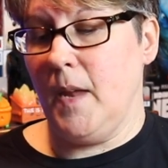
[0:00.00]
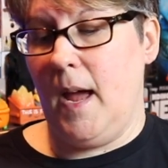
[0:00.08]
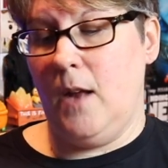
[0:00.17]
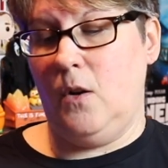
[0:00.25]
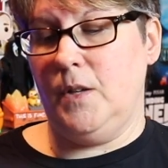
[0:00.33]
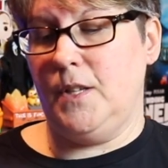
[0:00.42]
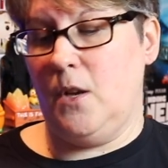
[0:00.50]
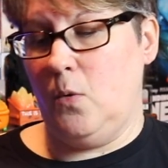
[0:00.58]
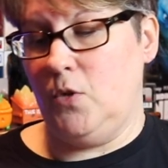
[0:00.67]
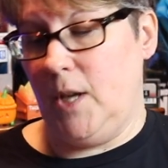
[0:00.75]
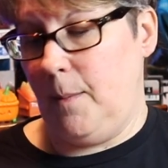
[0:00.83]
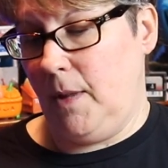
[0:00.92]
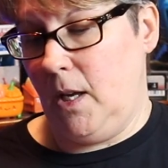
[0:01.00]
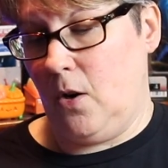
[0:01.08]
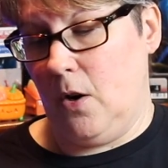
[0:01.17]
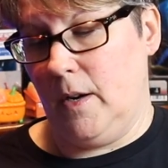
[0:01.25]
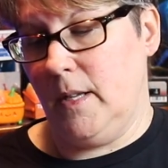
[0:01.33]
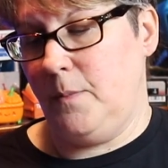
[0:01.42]
and also Jamie Lee
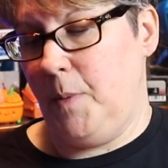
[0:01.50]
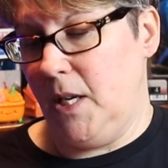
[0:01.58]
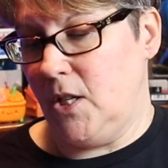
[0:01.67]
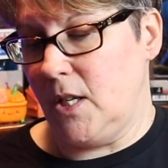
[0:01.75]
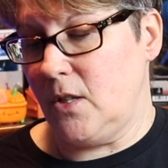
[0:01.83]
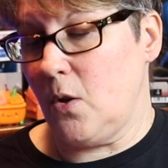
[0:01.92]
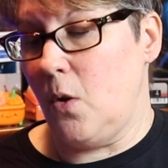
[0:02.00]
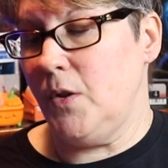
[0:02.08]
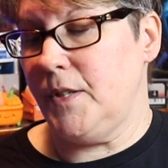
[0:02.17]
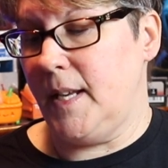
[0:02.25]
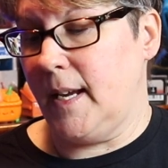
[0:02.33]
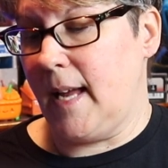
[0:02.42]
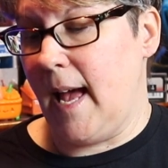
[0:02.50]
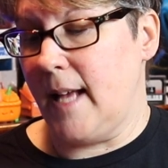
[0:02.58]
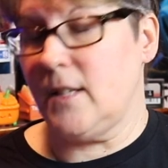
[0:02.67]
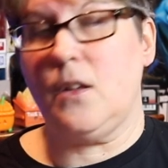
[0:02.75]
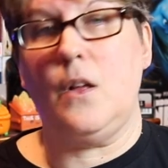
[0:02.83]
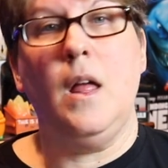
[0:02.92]
Curtis, PJ Souls, Nick
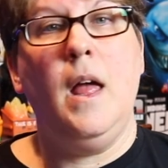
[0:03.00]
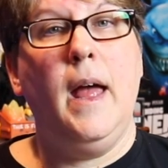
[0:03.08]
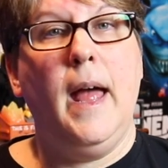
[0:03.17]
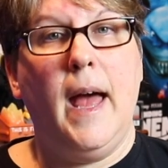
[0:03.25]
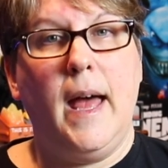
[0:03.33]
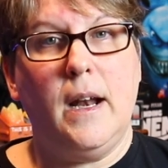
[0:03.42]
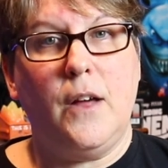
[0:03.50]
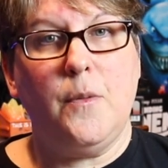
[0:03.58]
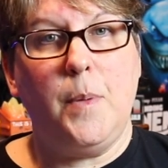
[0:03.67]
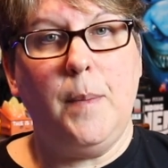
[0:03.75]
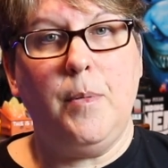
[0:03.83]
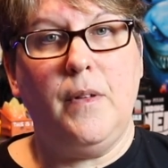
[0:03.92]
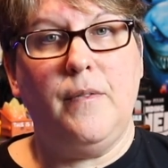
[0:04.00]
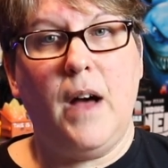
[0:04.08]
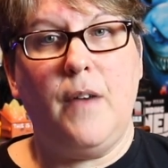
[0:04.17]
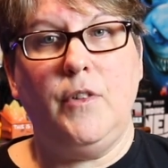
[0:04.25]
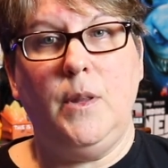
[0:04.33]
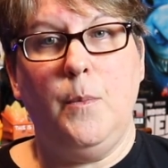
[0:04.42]
Castle, and other people
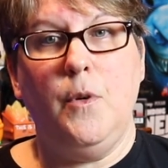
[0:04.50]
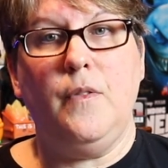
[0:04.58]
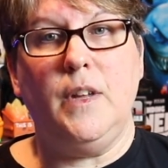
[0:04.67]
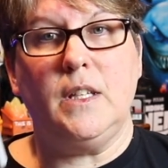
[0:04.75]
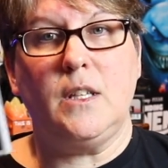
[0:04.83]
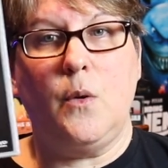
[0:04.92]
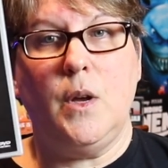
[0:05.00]
involved with the movie. So